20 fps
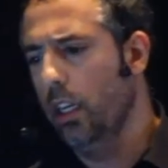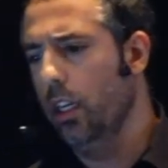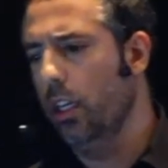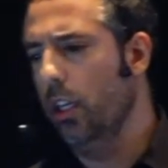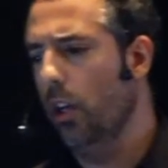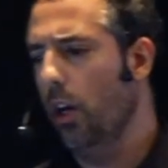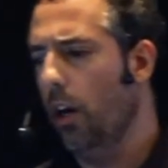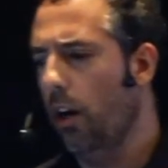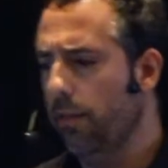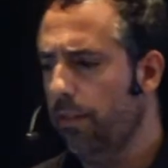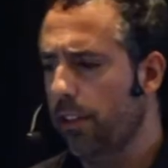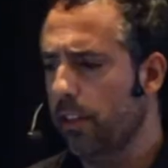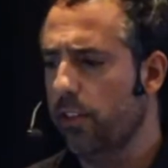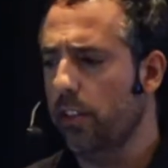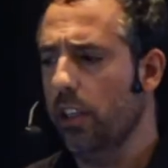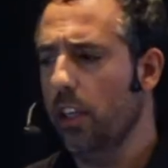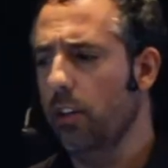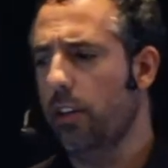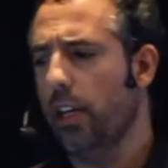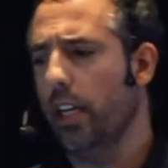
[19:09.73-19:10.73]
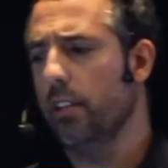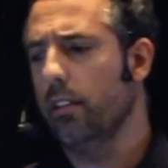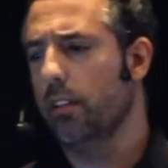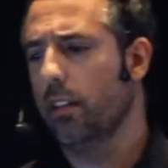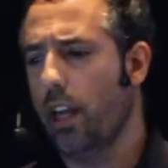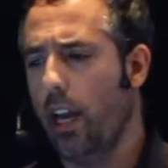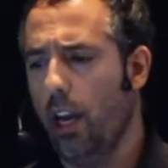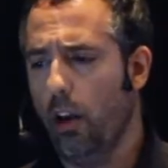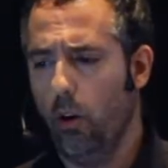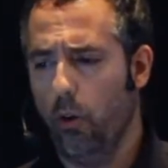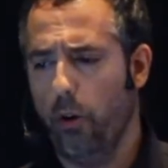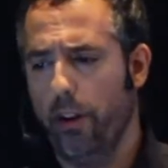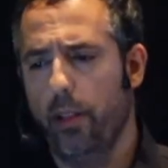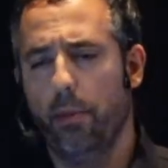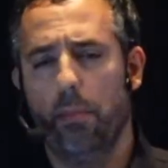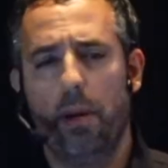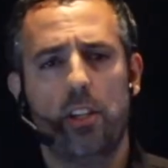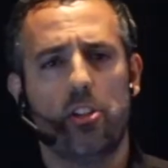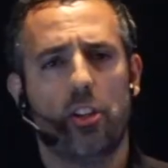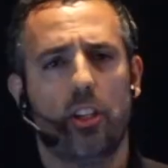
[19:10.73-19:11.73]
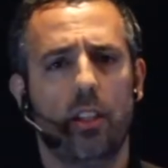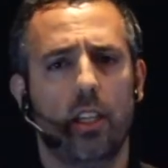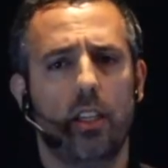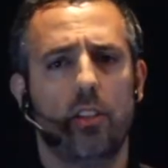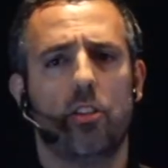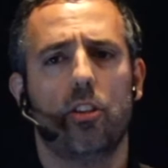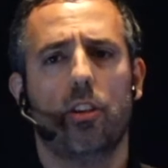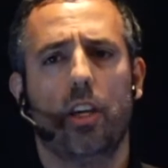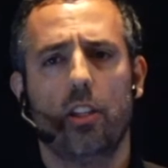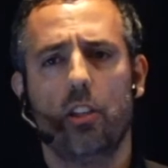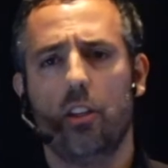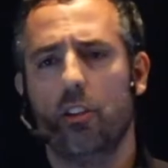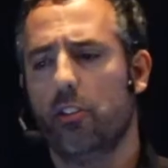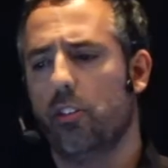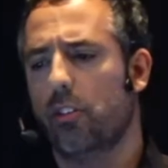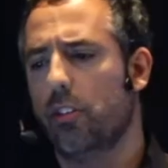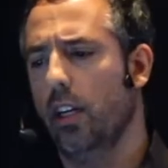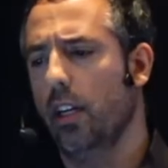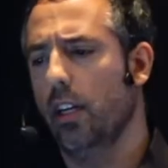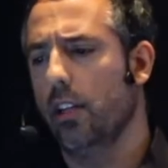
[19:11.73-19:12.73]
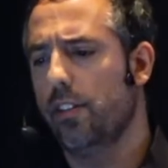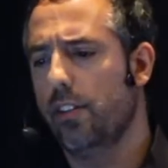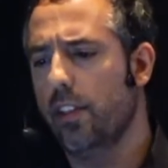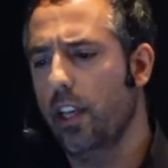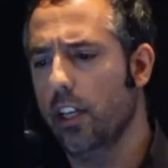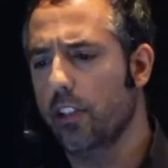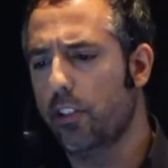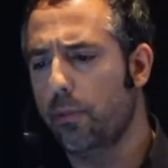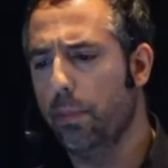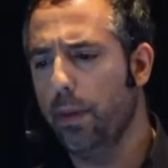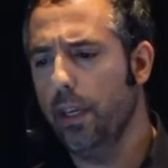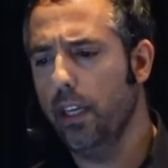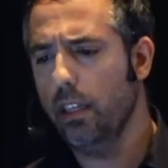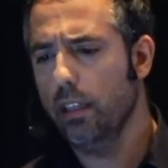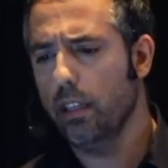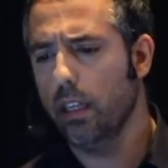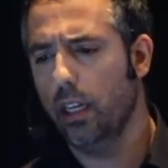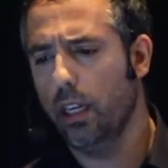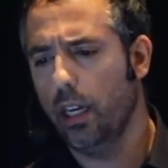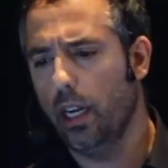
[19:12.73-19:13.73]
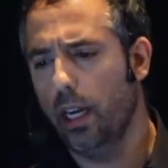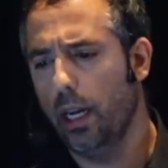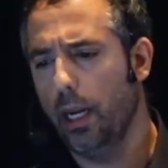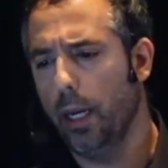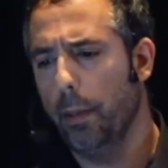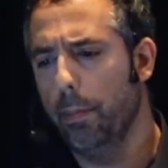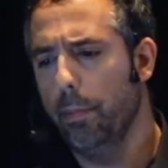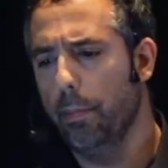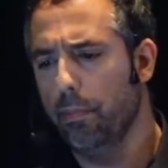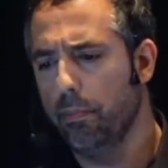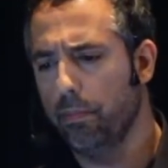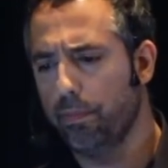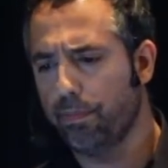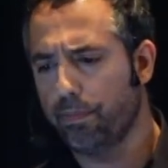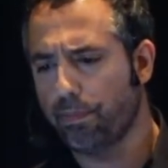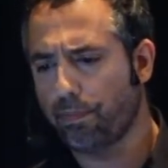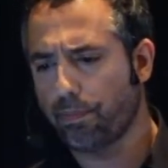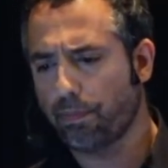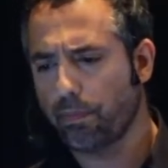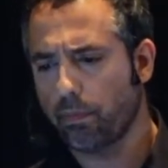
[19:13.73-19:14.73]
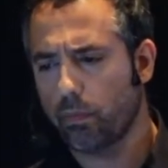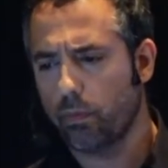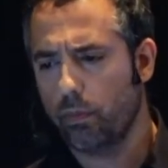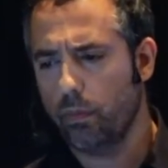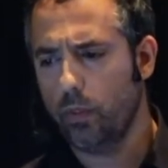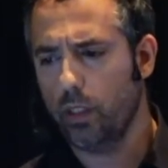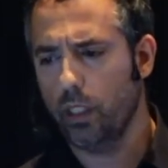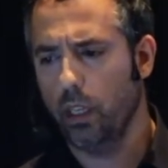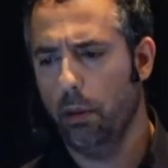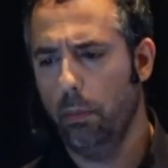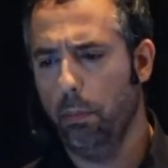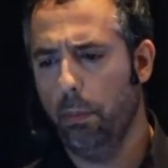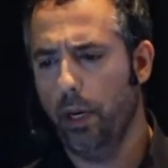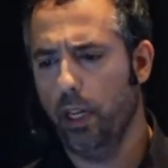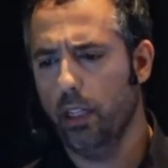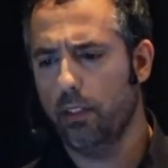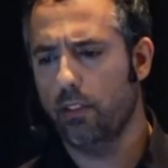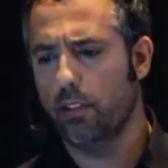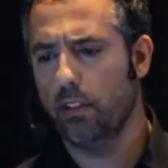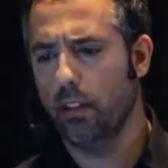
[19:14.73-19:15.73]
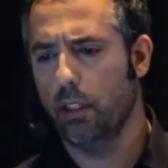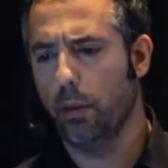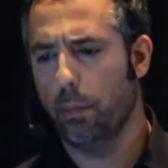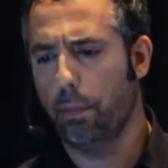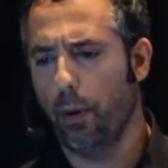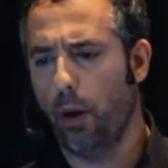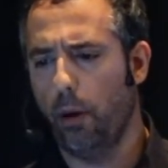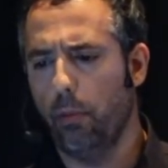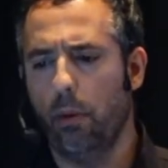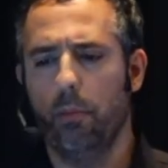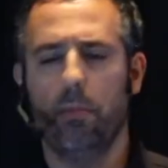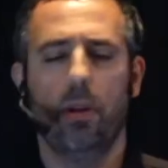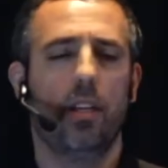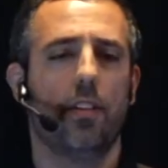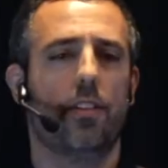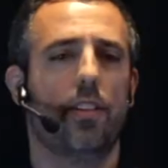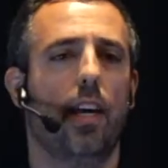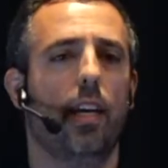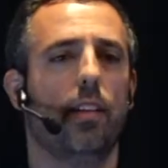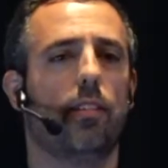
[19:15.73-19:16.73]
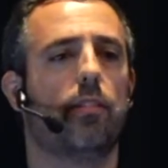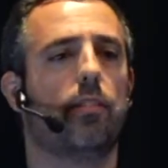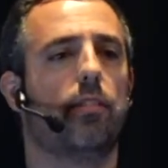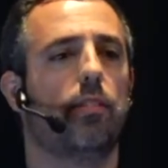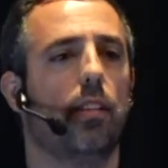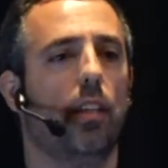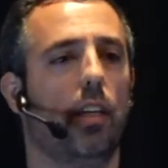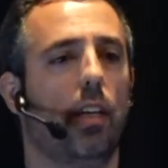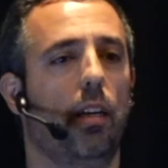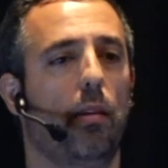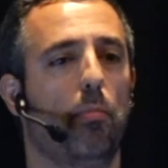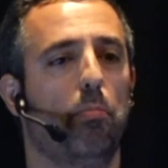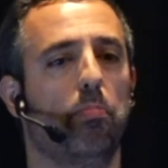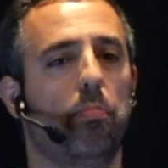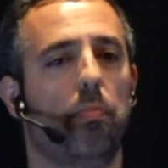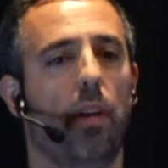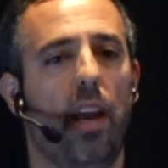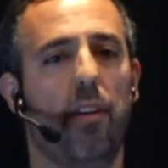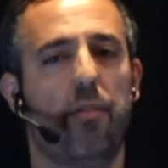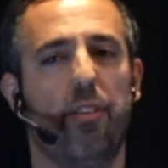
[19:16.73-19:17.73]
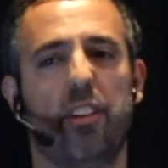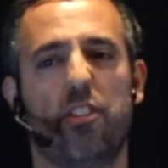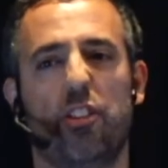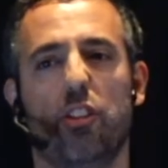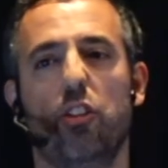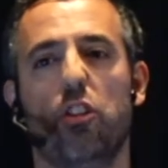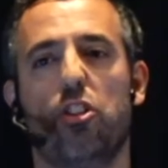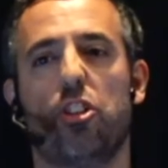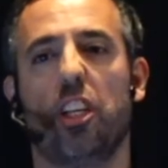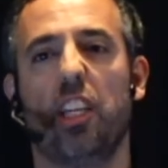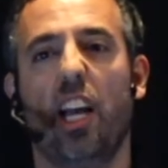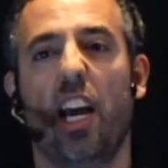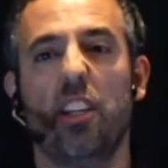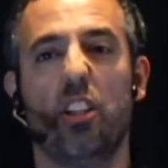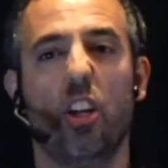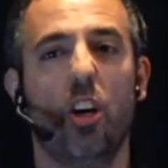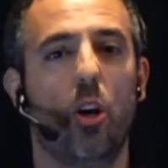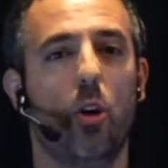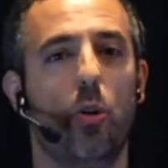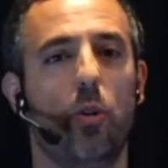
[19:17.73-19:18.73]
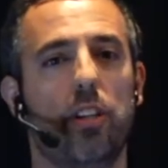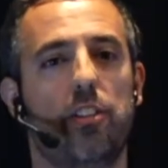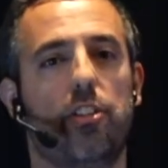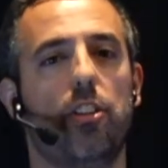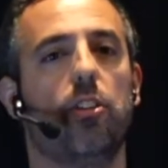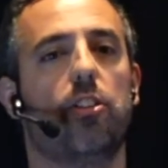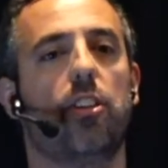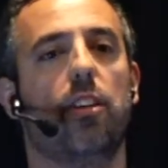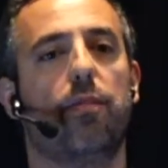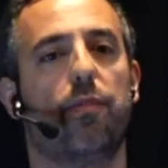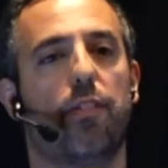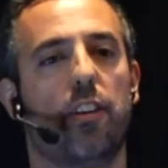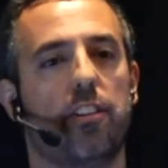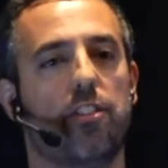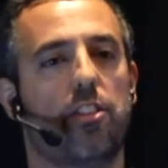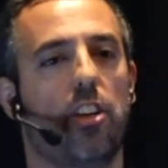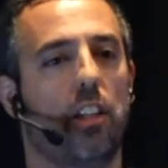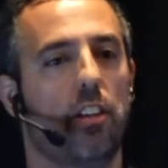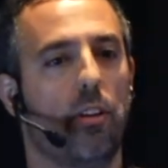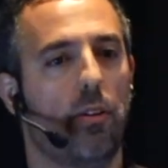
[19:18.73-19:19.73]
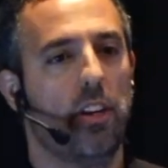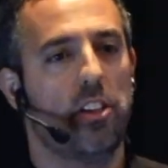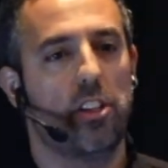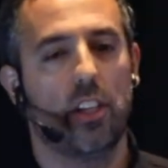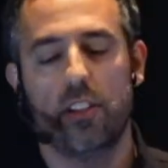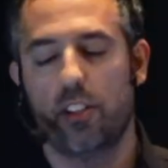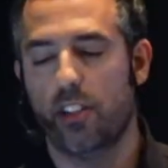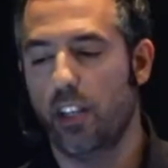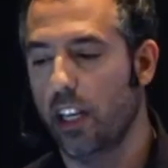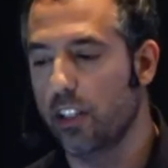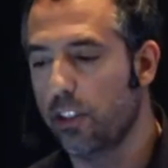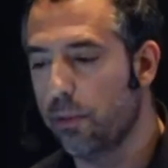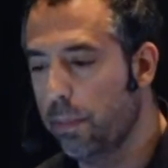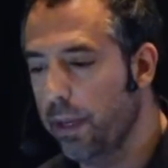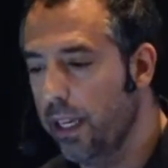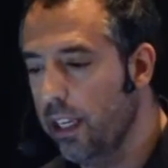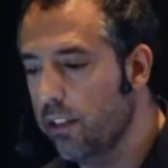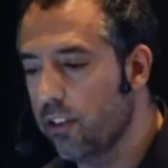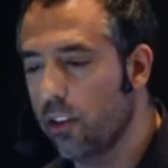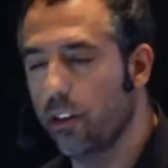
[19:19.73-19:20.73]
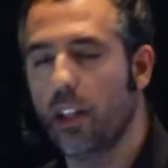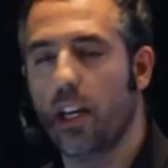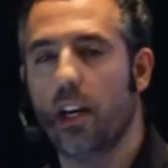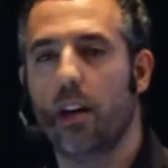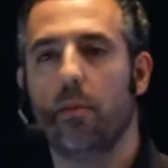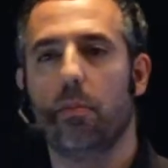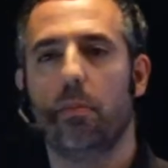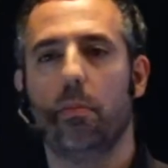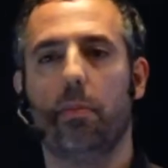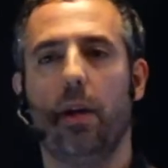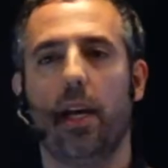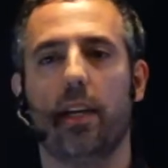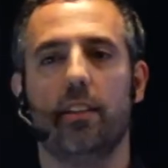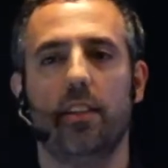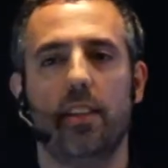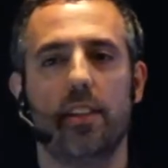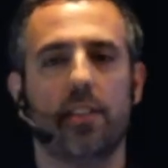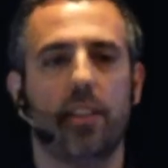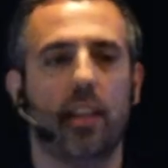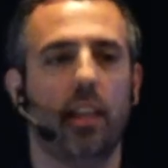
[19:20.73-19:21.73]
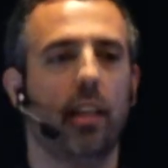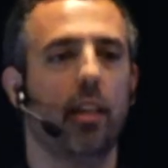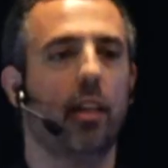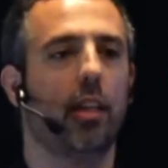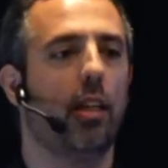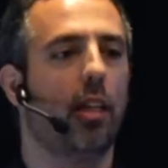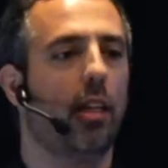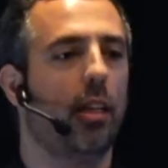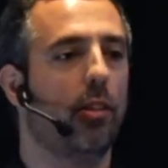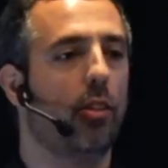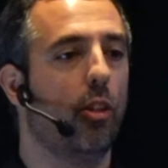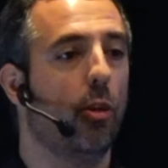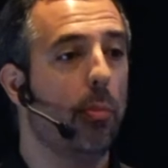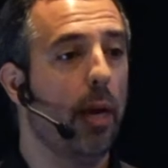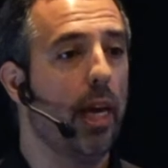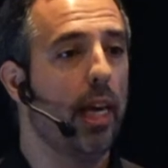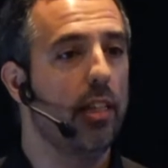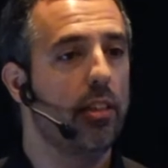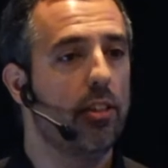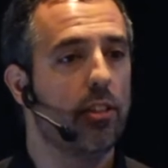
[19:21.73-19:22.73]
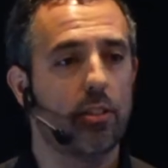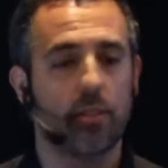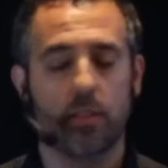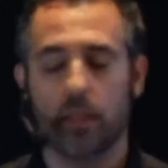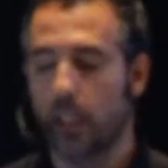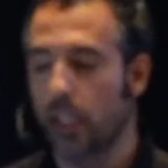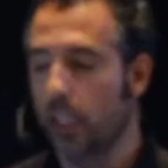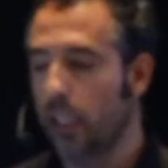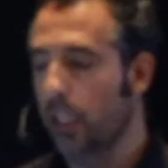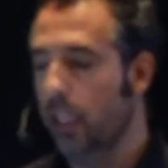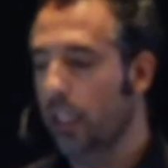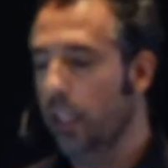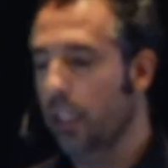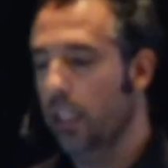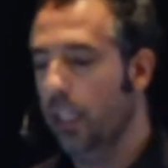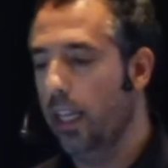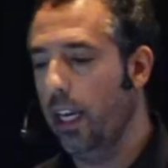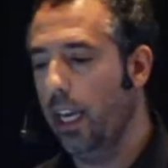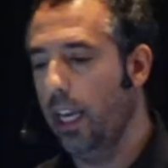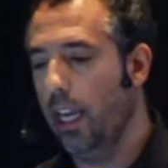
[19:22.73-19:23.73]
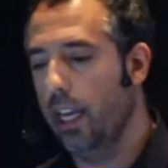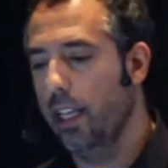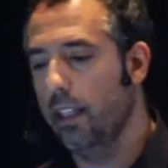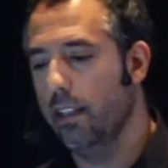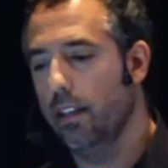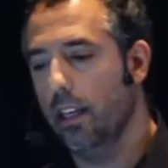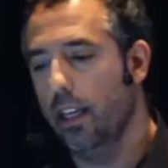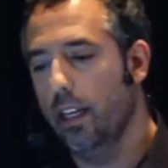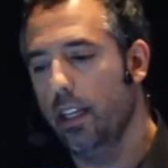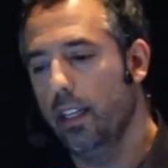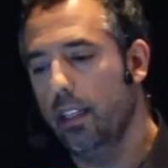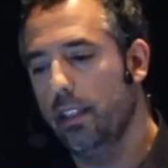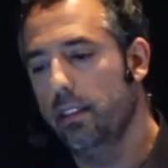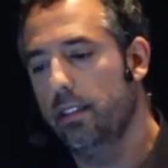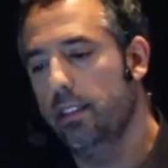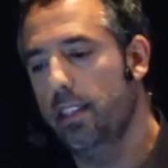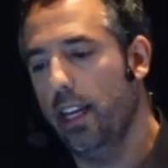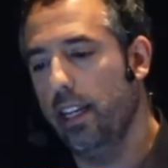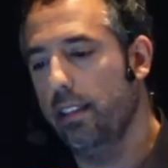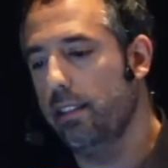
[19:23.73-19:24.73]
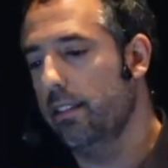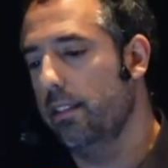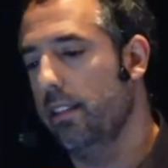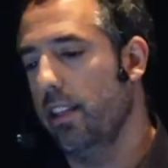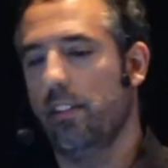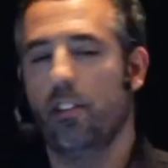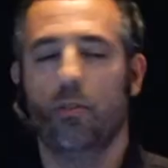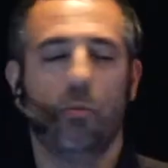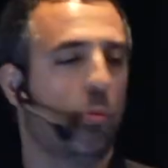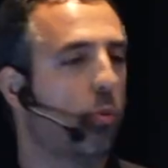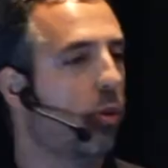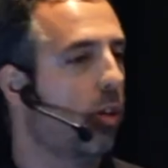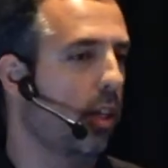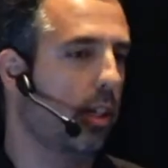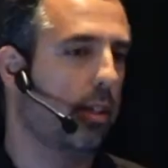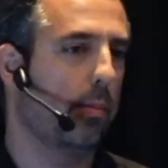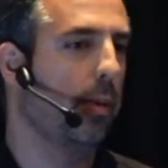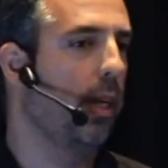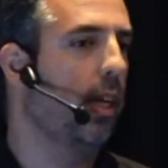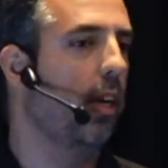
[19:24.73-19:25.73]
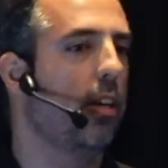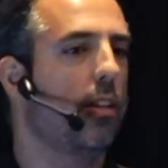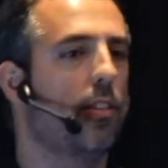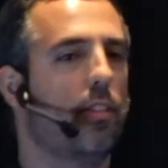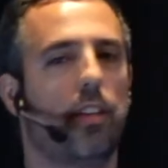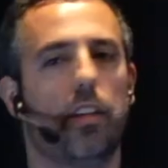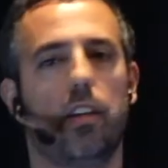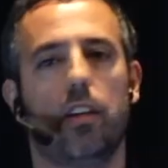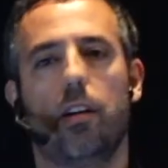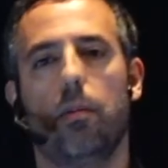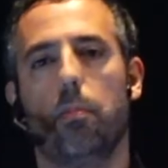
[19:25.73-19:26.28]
You, obviously, you can, I already mentioned this, you can use uh, C S P, um, but the problem is that um, every solution I know is using first generation C S P, so they are blacklisting uh, domains, and uh, that doesn't work because there